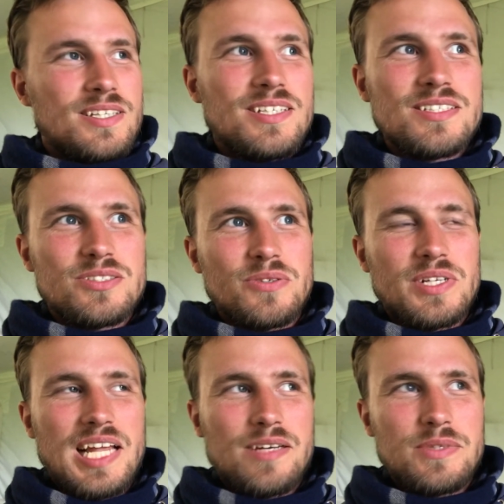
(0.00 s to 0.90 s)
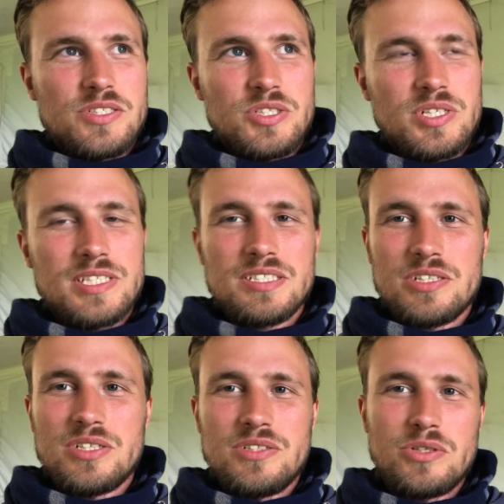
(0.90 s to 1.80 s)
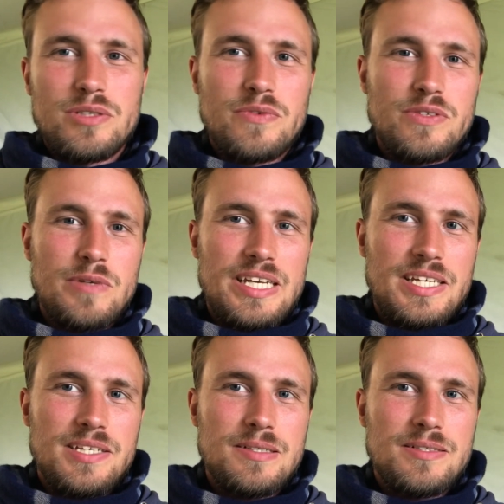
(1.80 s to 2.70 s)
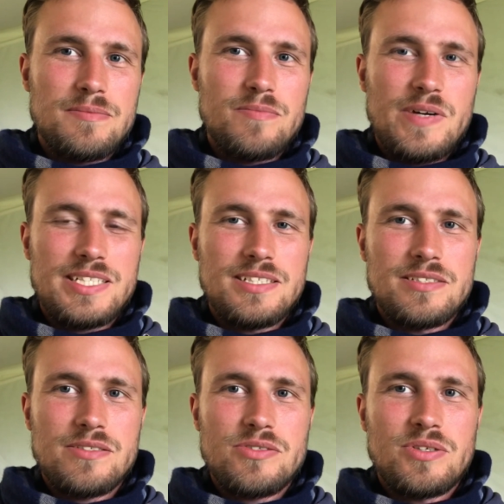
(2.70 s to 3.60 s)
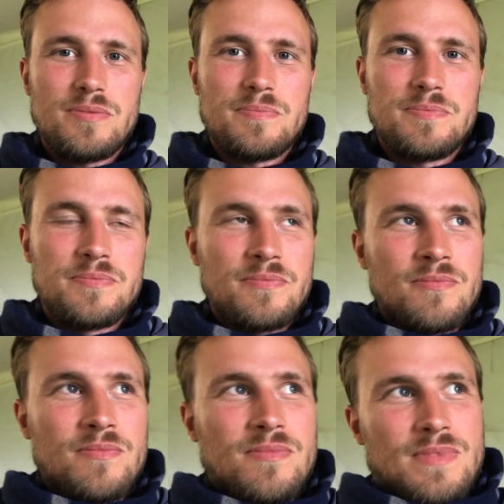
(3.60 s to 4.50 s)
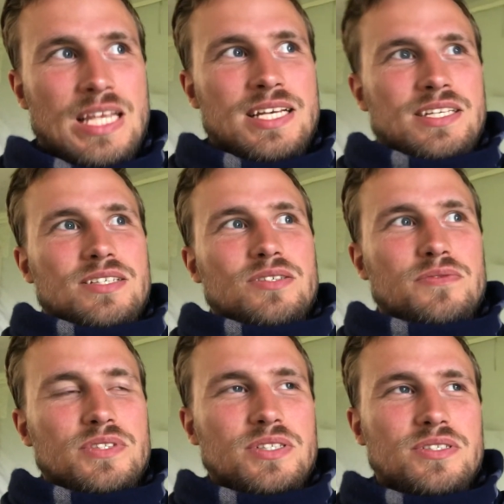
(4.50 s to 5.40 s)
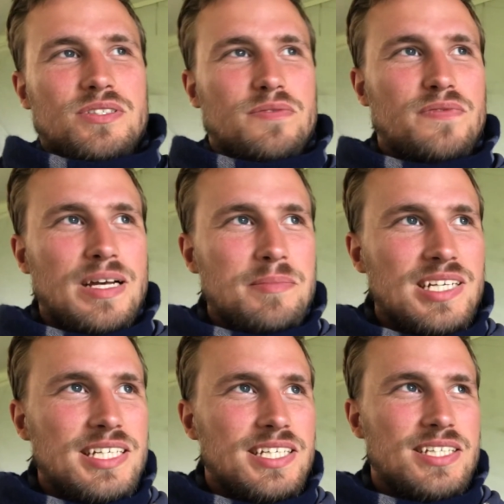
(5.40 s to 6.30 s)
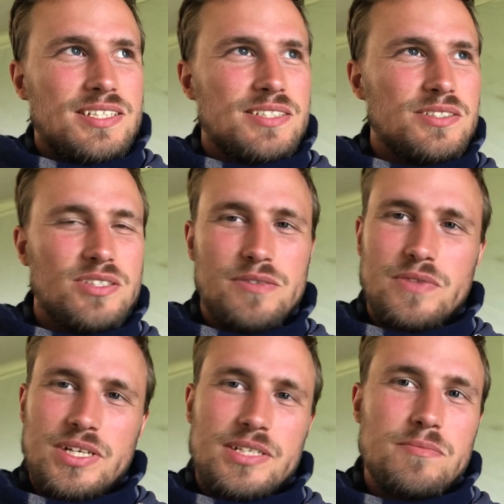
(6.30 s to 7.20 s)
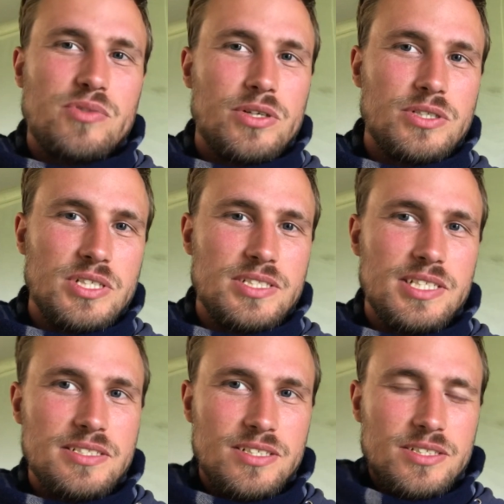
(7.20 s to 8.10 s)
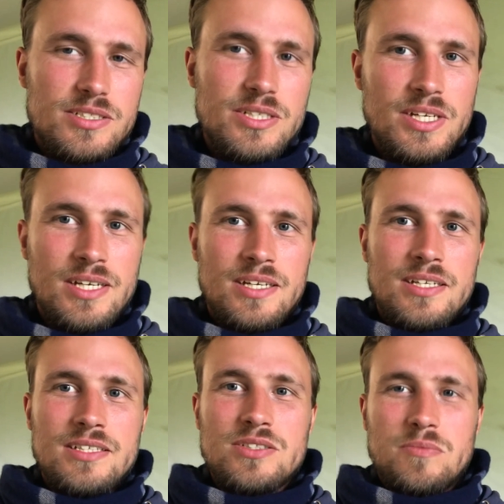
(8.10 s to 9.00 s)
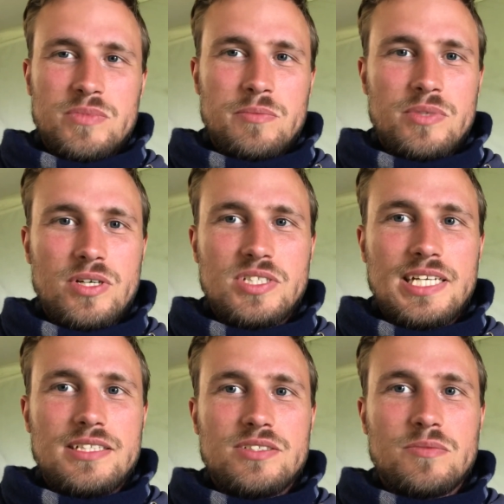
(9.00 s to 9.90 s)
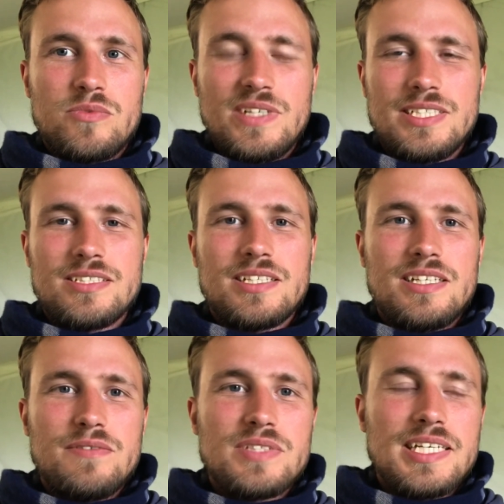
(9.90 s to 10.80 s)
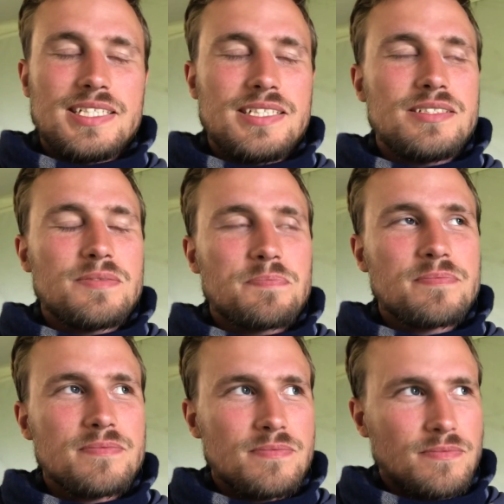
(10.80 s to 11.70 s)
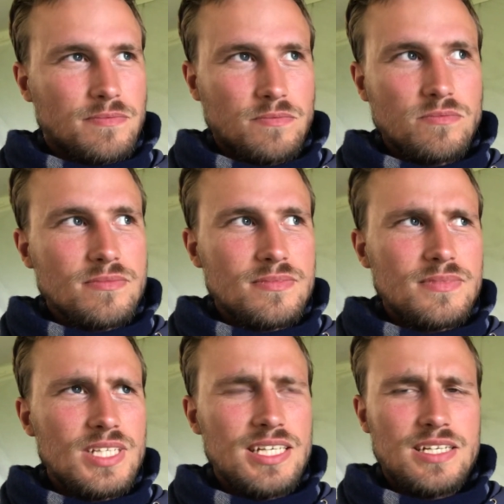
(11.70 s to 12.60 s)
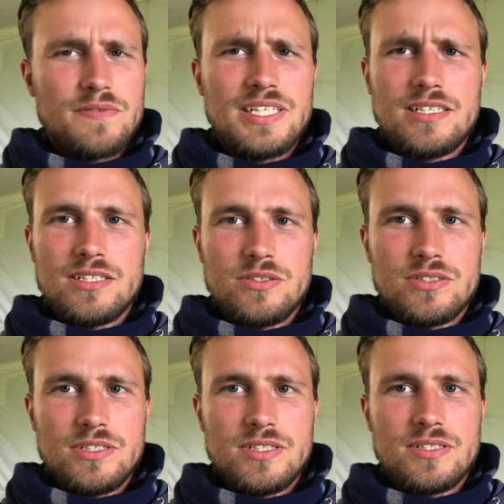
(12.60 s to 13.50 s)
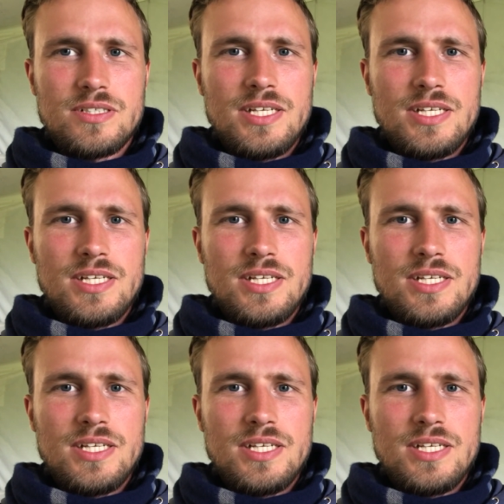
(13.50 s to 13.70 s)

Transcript: so the language session is over. We practiced some of the family stuff, like brothers and sisters, some numbers, and some greetings and leave takings. And I think I got the